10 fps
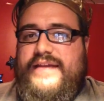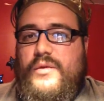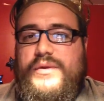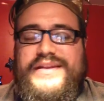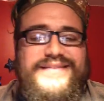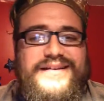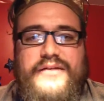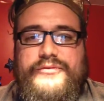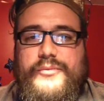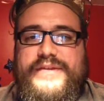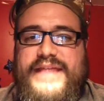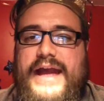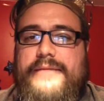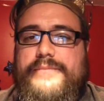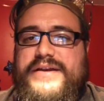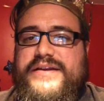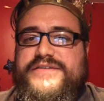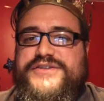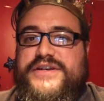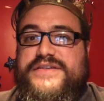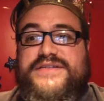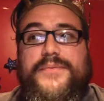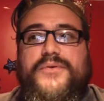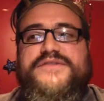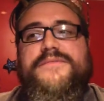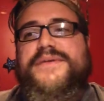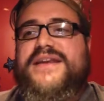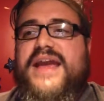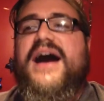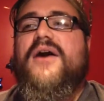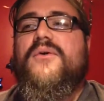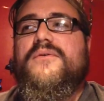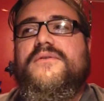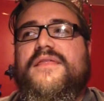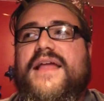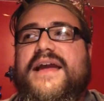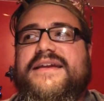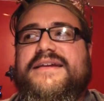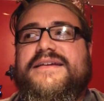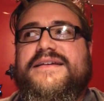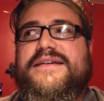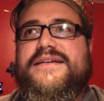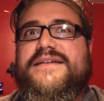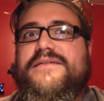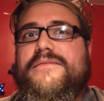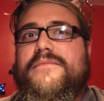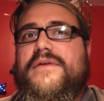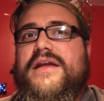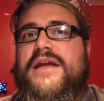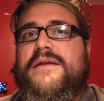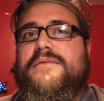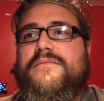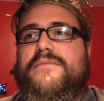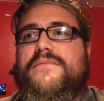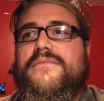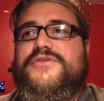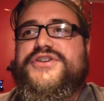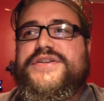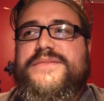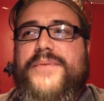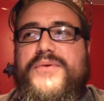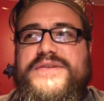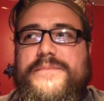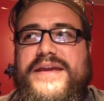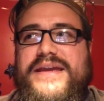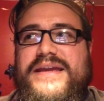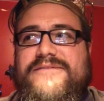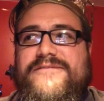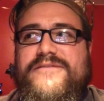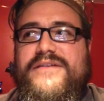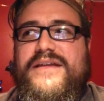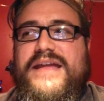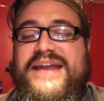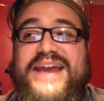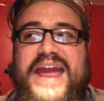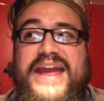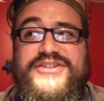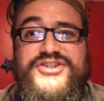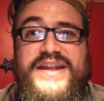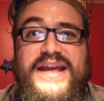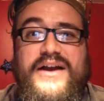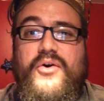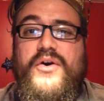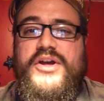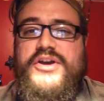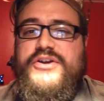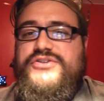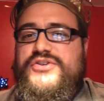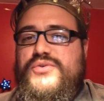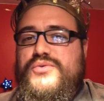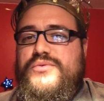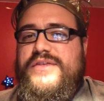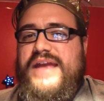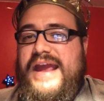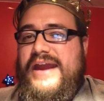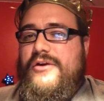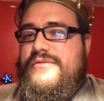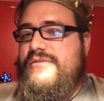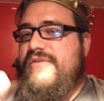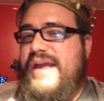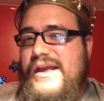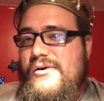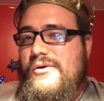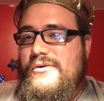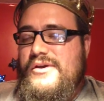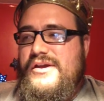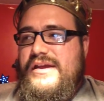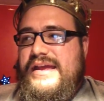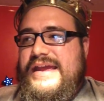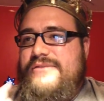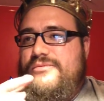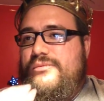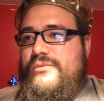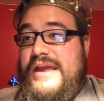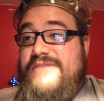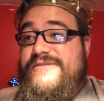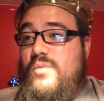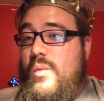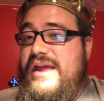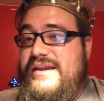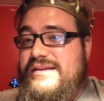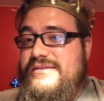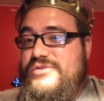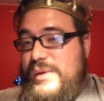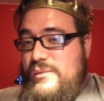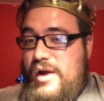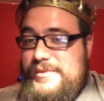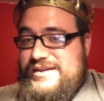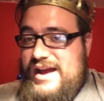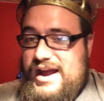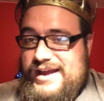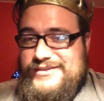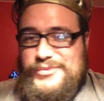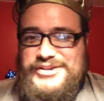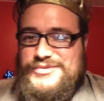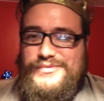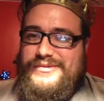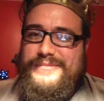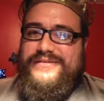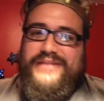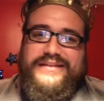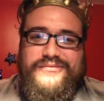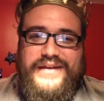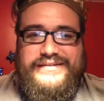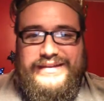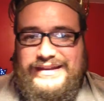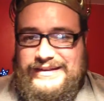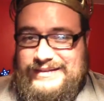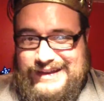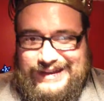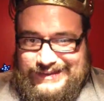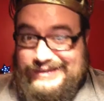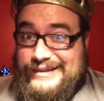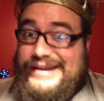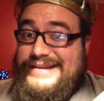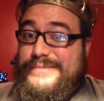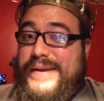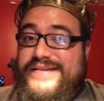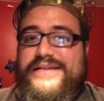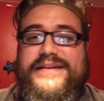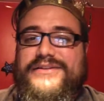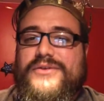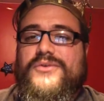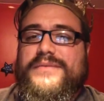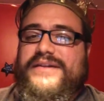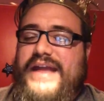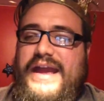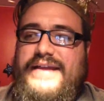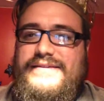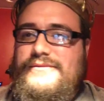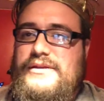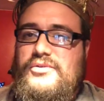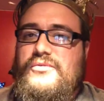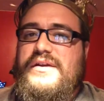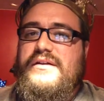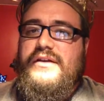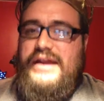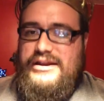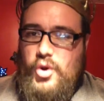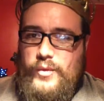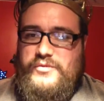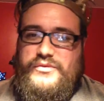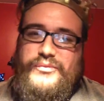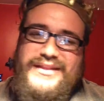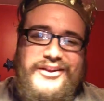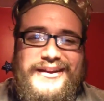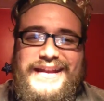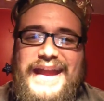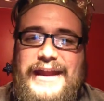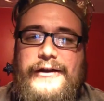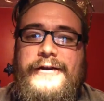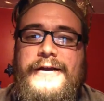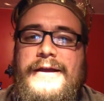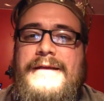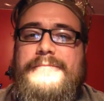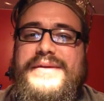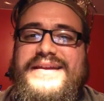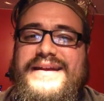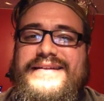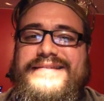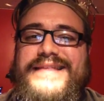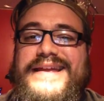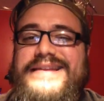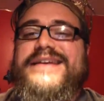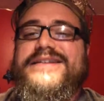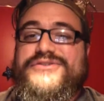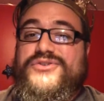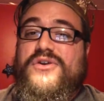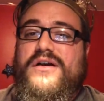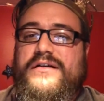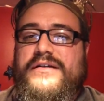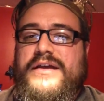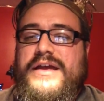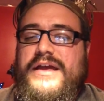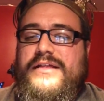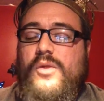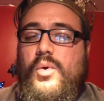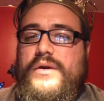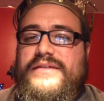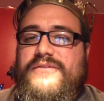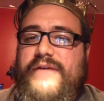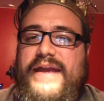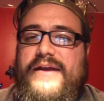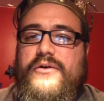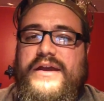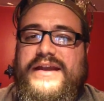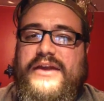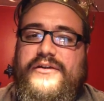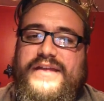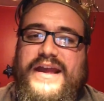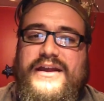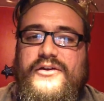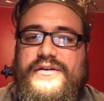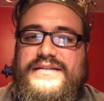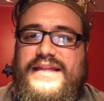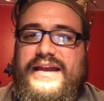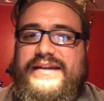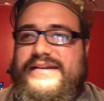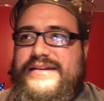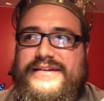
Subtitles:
that we need to cover with that, because she is supposed to be now, like, she's supposed to be engaged now to the heir of the Vale, if and when Sweet Robin dies. Which, I mean, let's face it, the kid's basically doomed in the hands of Littlefinger, and no one's really going to care, because they need a strong lord in the Vale, and Harry the Heir is, like,